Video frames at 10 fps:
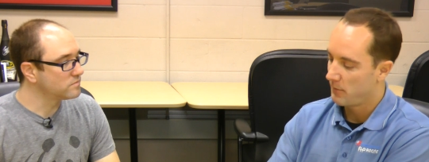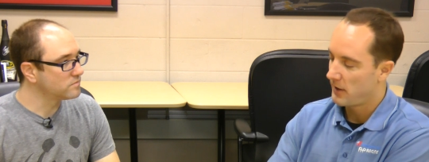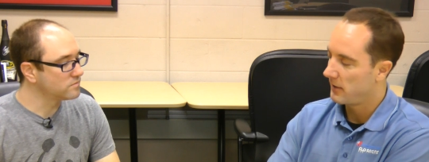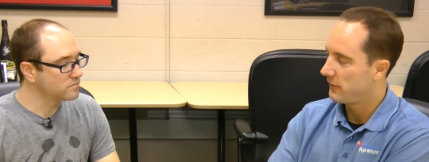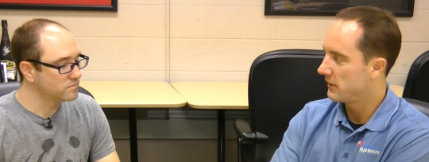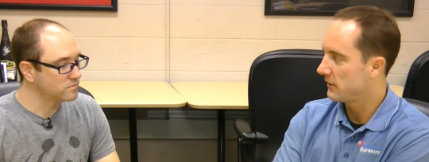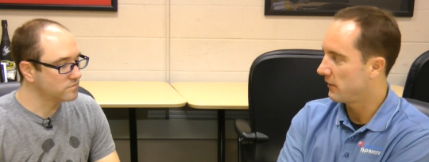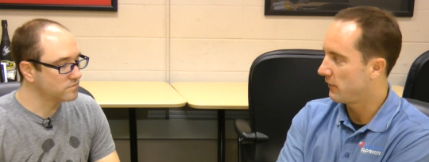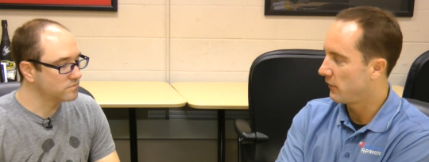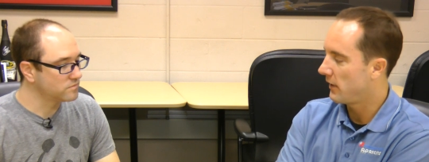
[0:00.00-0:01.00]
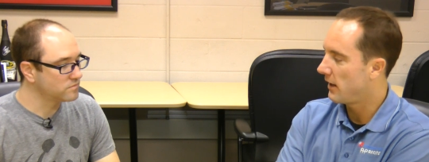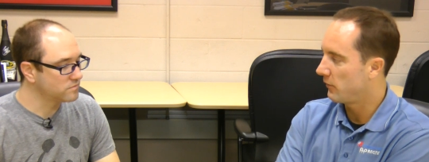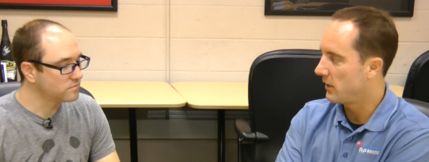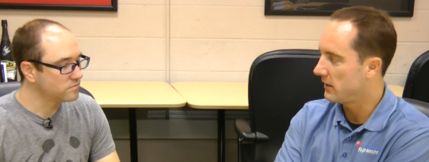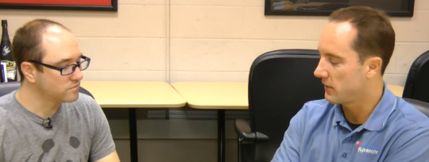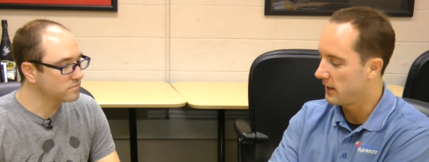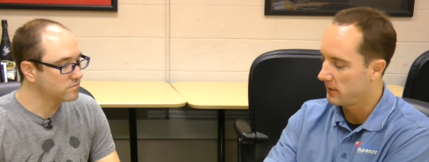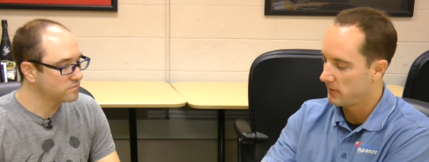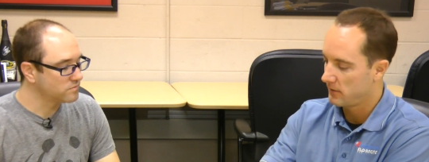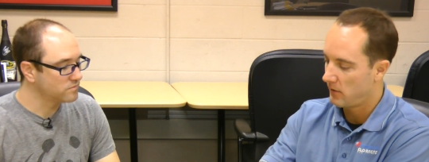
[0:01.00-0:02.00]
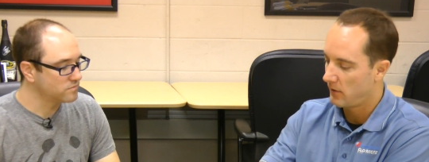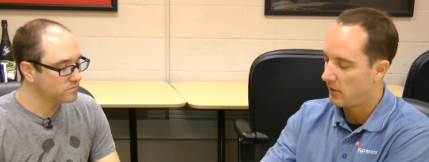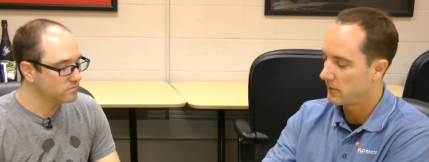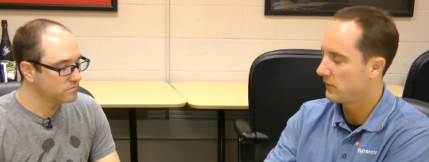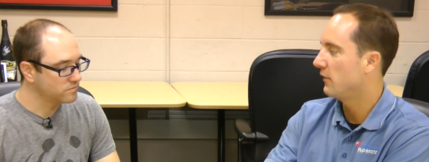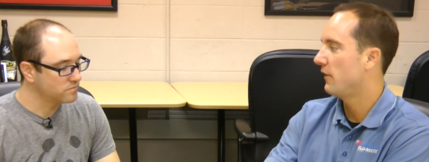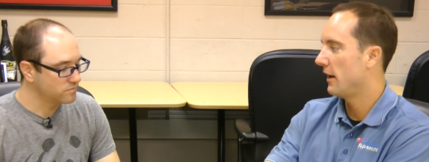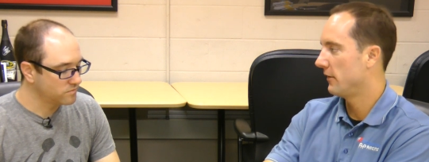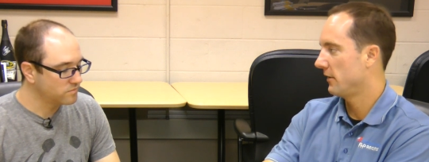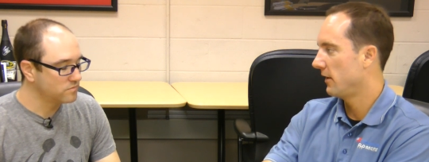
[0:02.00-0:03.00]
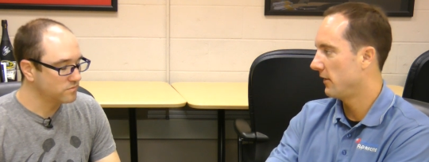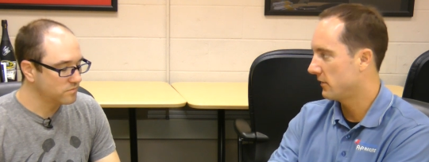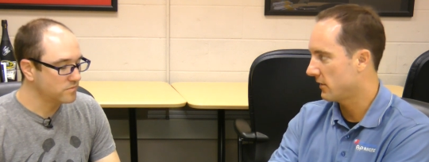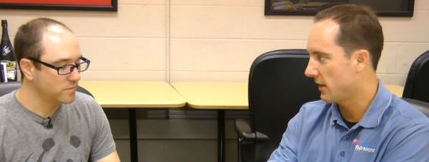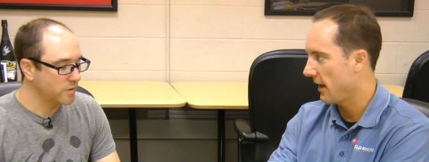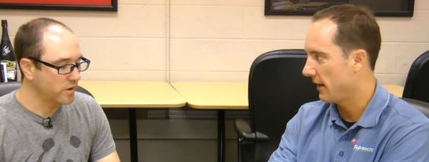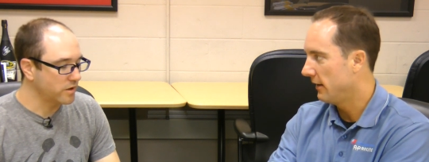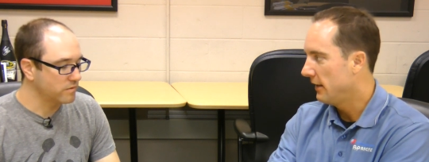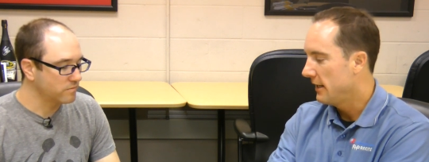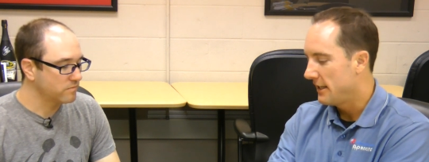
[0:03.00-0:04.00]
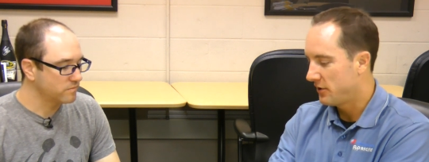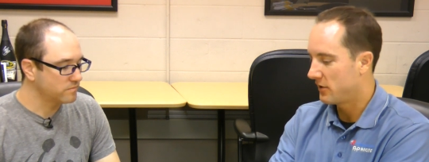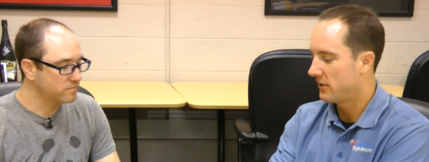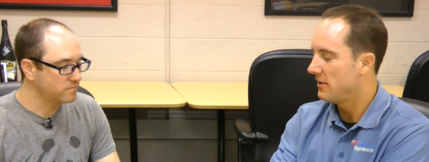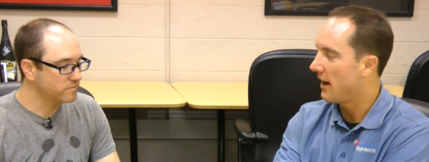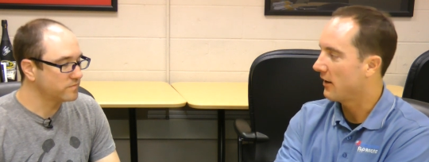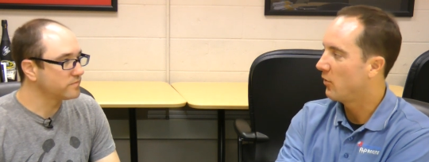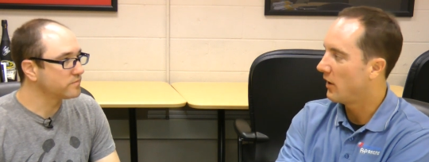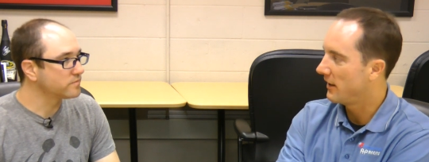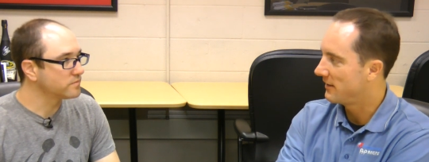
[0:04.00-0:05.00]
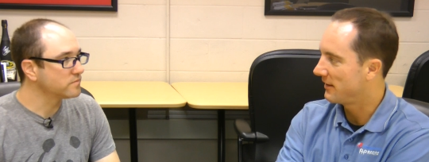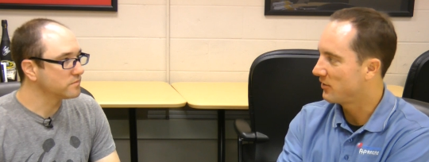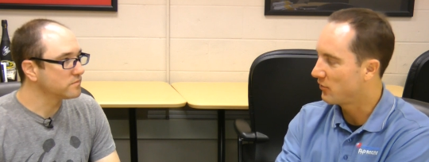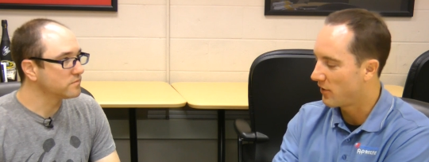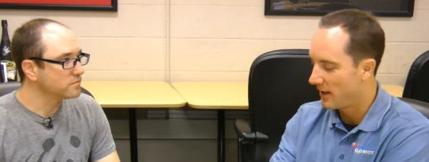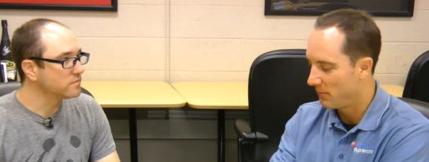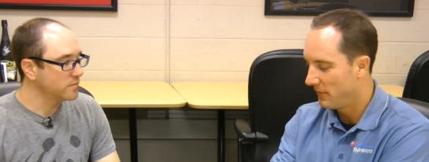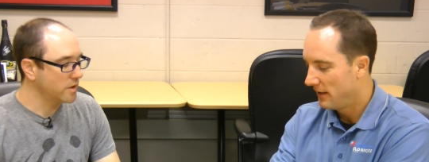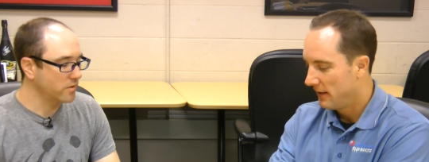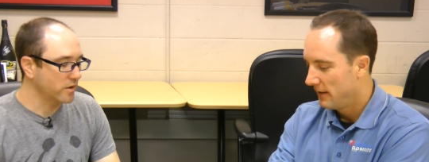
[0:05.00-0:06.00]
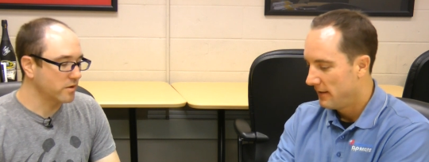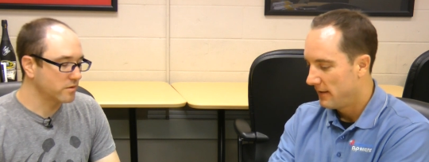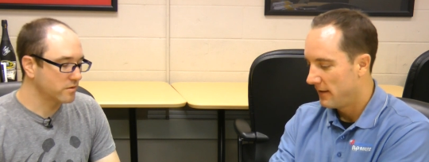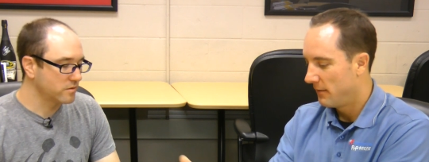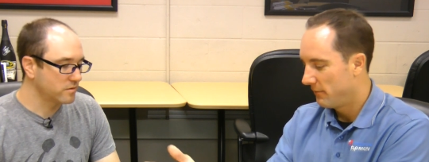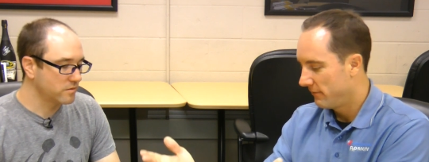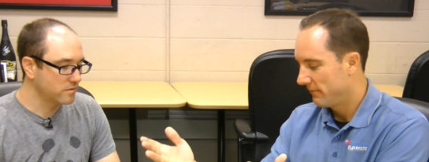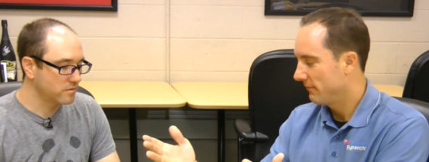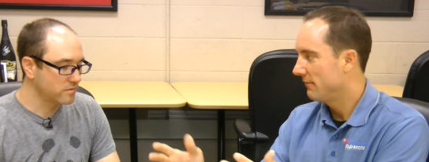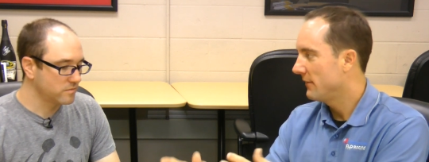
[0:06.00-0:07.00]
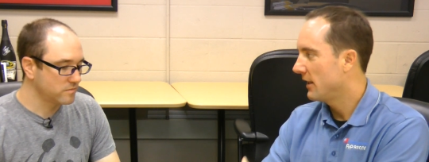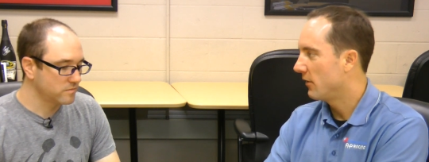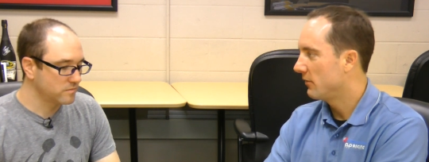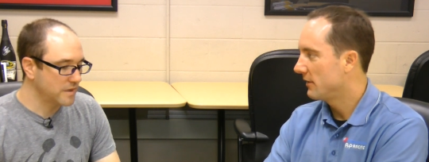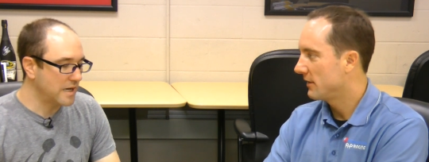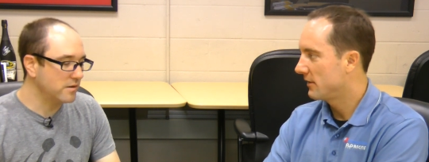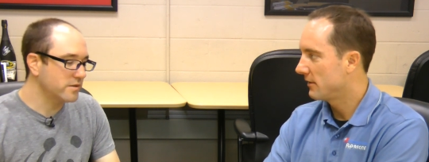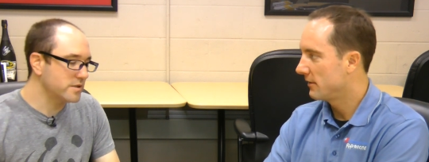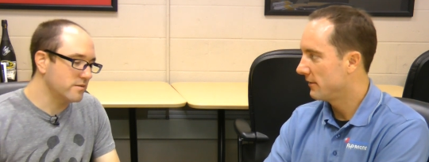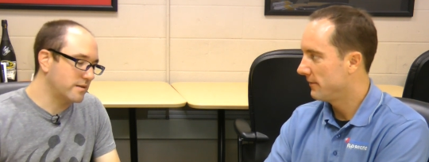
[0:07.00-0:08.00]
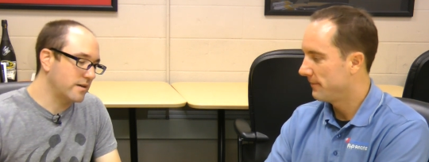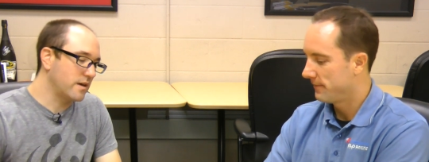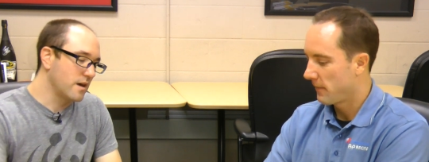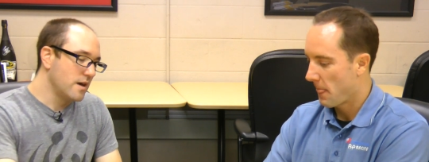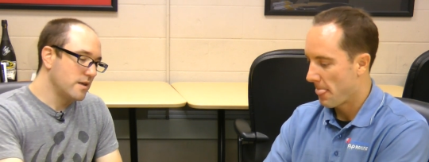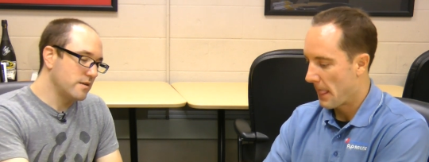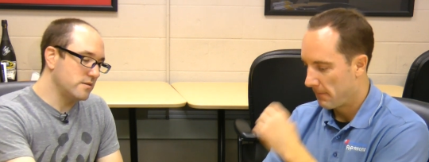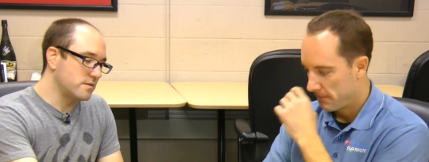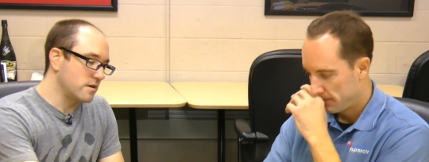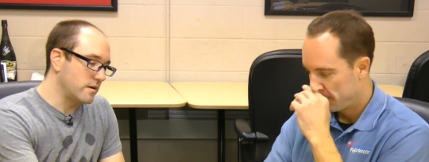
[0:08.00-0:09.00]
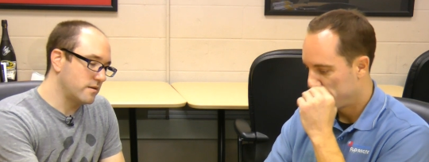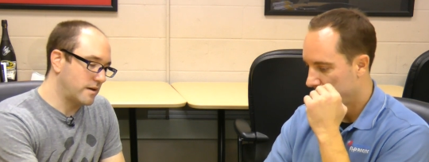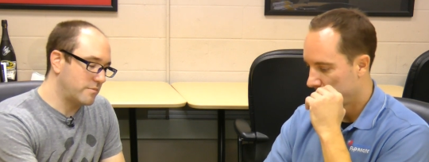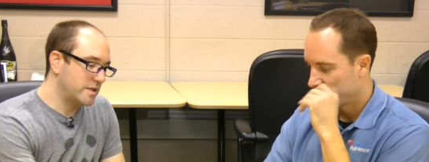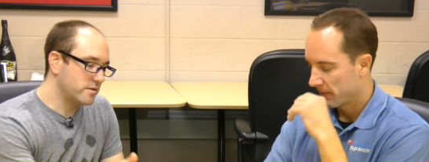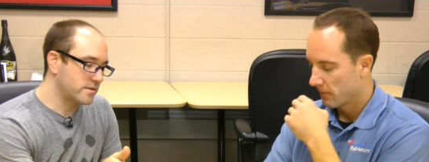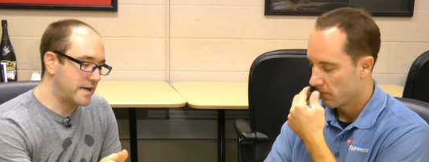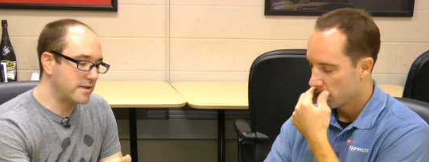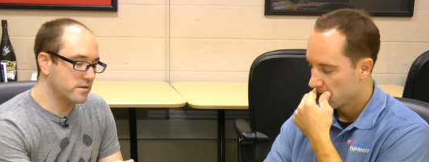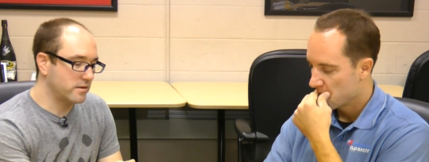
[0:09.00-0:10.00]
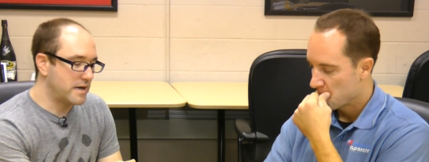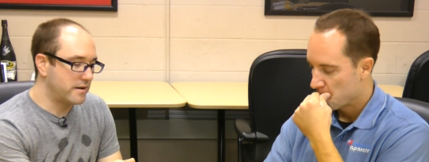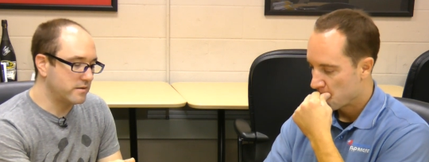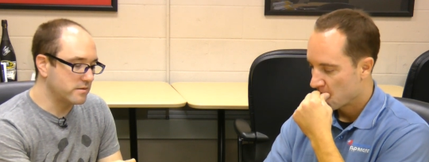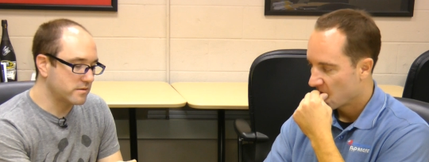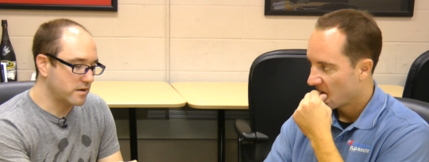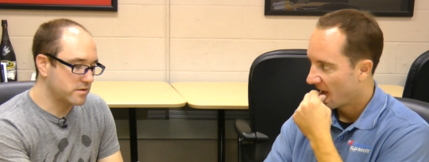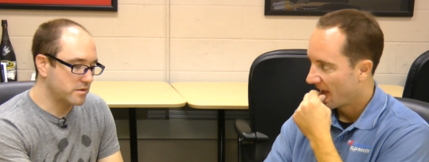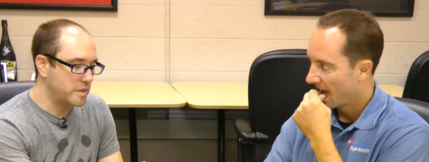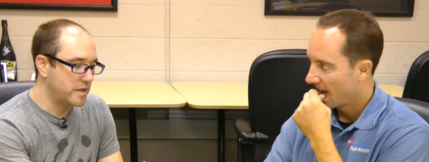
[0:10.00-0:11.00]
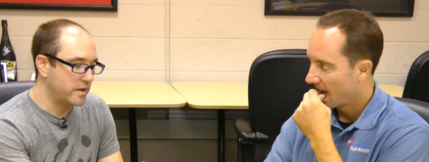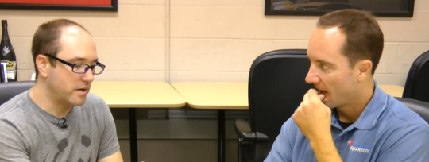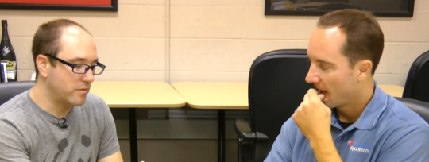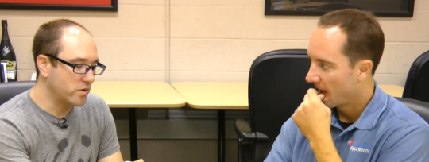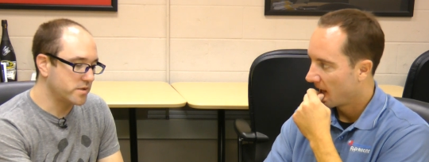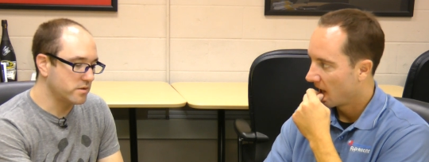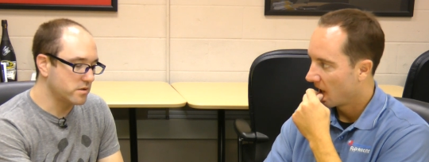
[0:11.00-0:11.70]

Speaker 1: of the benefits of the full-out race kits are also found in this kit. Okay. It's just not quite as extreme.
Speaker 2: Okay. You know. How long do you think these, I mean, that's a lot of discussion about it. Once you